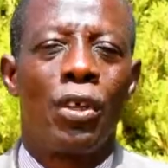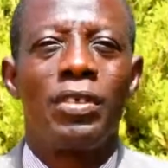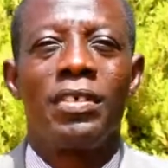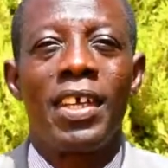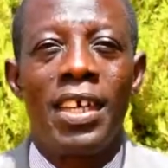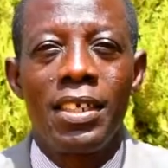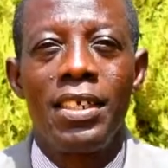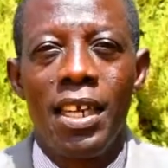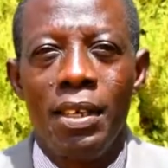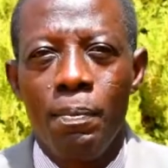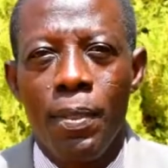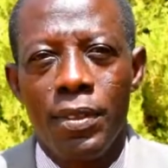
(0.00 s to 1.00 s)

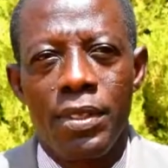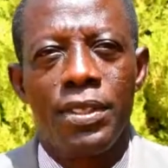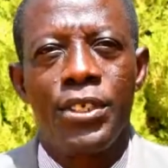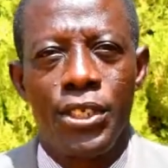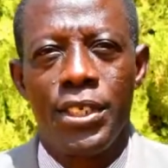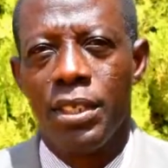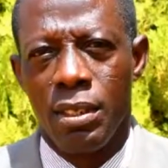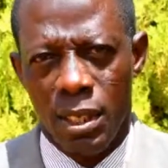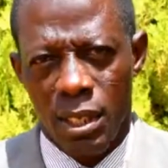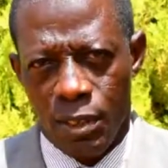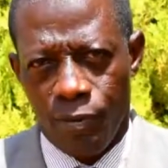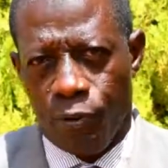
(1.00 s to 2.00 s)
secondary teaching
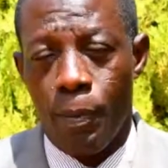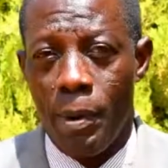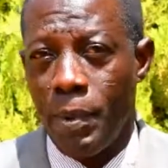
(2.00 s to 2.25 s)
from